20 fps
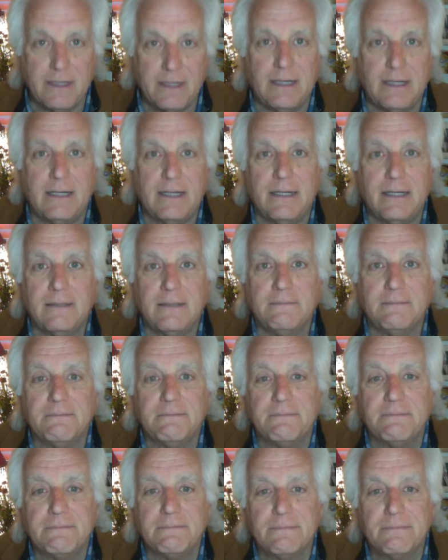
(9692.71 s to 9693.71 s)
um,
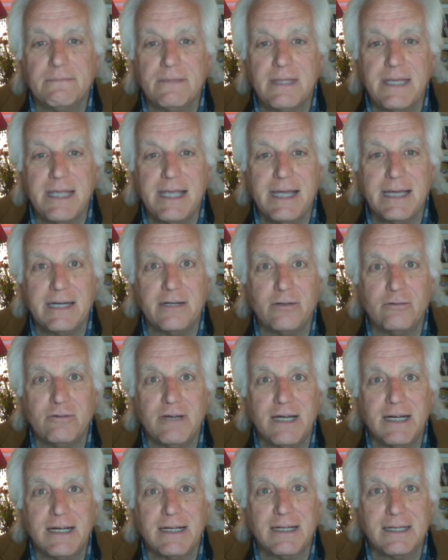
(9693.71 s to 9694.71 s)
the
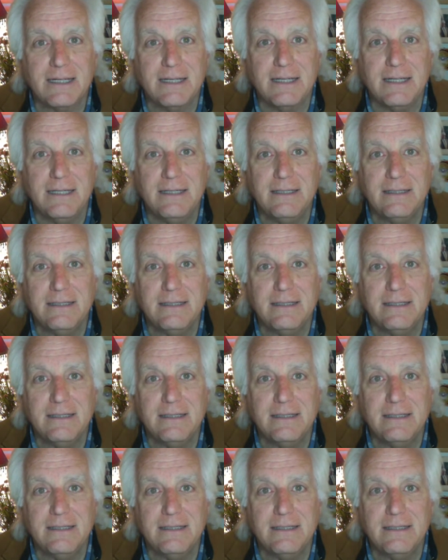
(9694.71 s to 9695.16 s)
Anunnaki